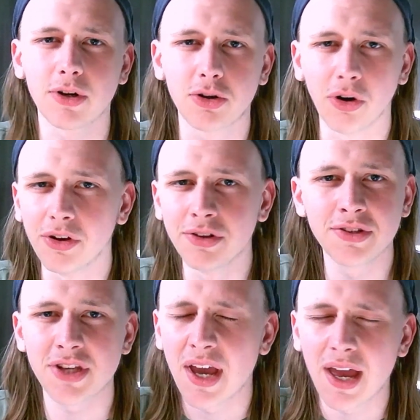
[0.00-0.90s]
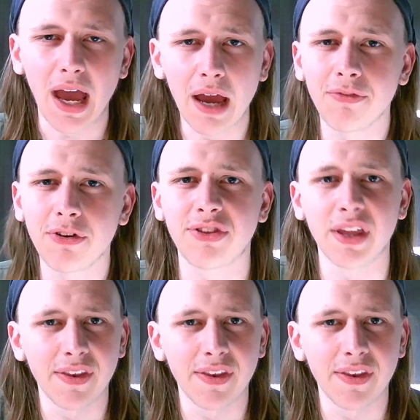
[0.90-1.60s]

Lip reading: guns, everything.